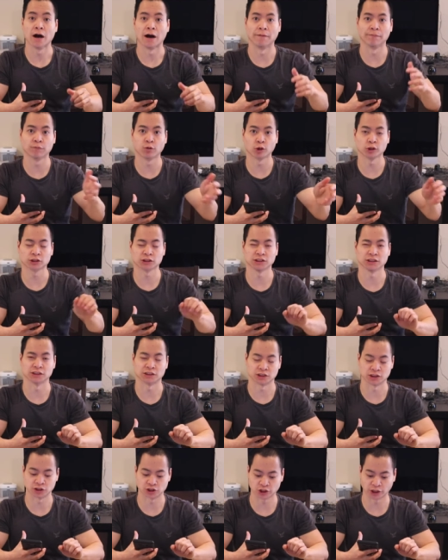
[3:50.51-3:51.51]
Unfortunately,
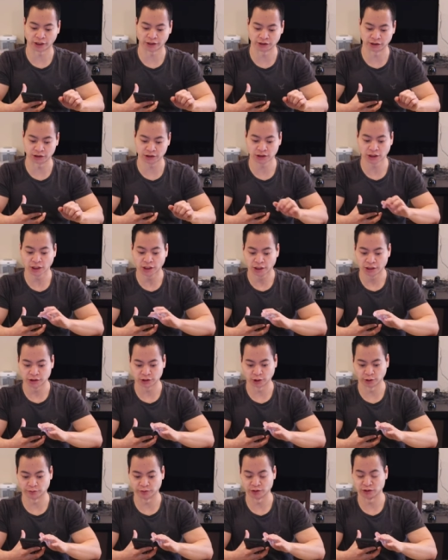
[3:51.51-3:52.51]
it's in Chinese,
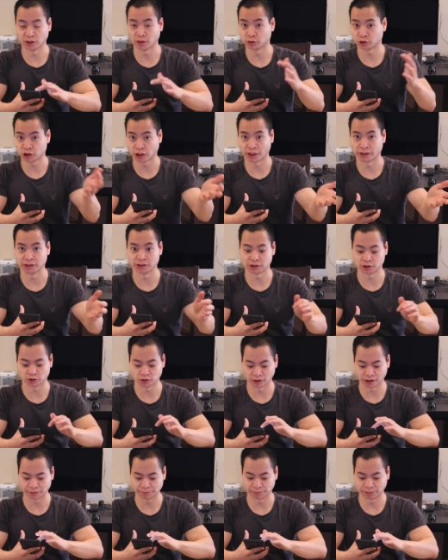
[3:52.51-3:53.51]
so if you know Chinese,
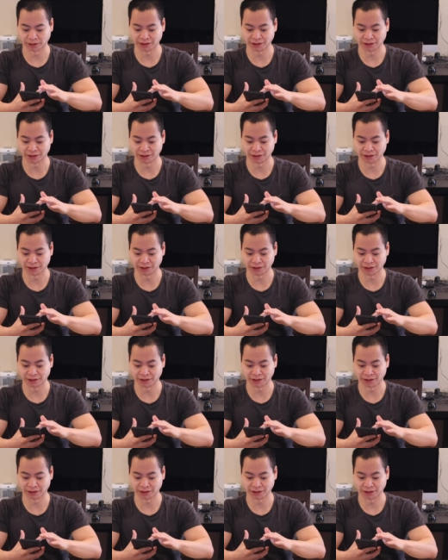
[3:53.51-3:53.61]
great.